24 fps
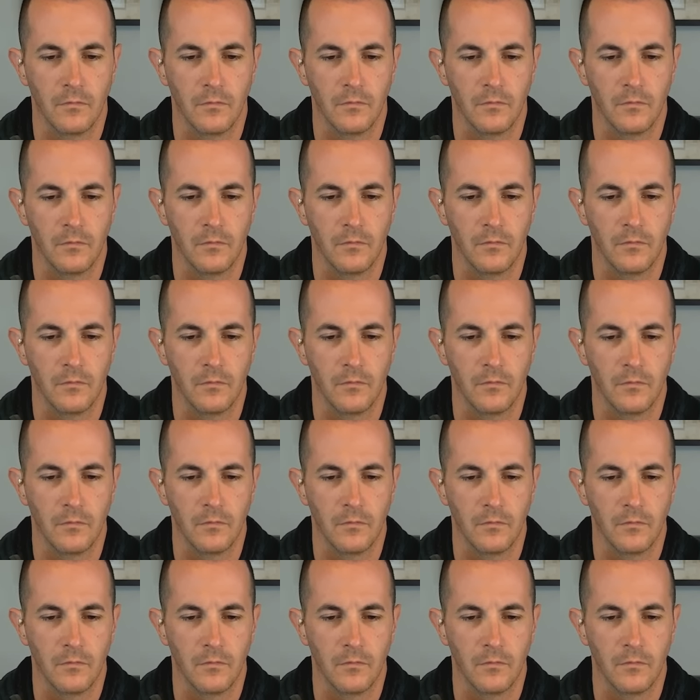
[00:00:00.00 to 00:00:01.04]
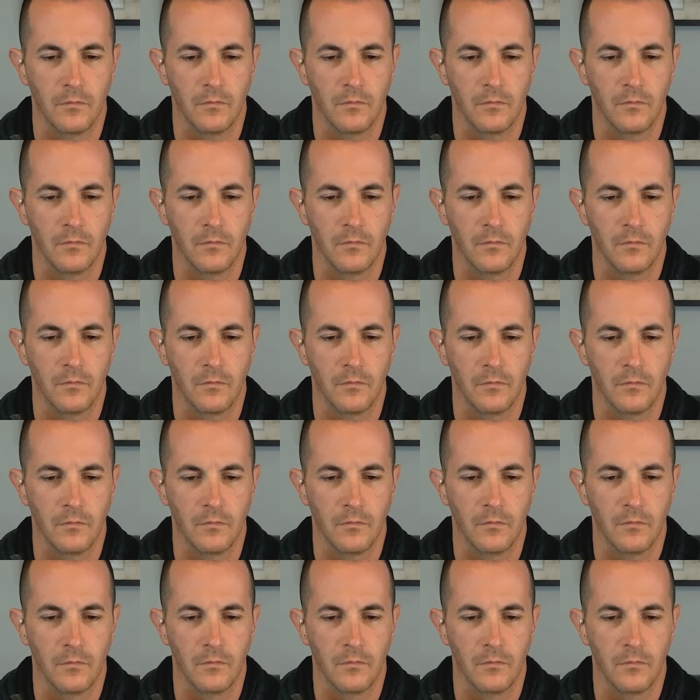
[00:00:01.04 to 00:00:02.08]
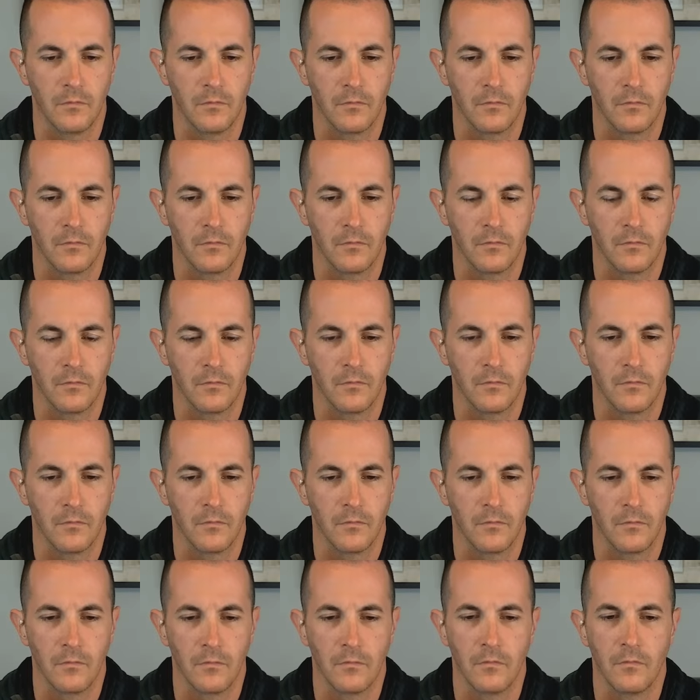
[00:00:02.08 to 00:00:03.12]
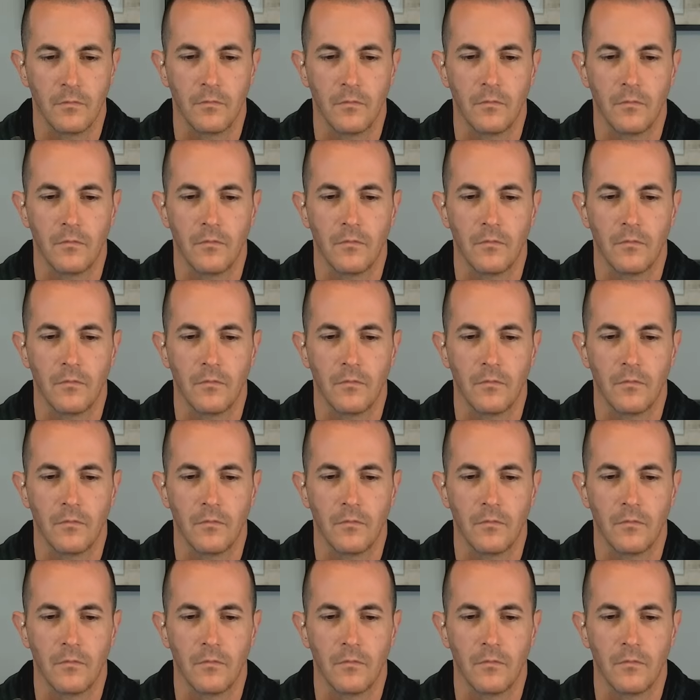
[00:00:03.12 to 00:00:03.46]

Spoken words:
[no speech]